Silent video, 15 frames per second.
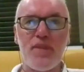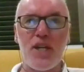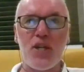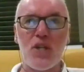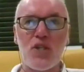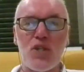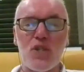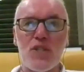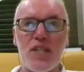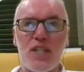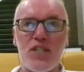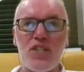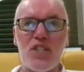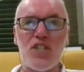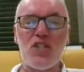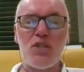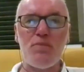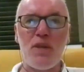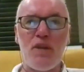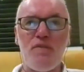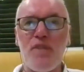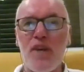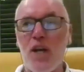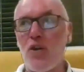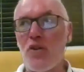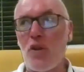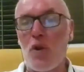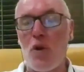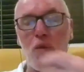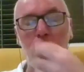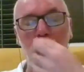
they did a decent midfield, although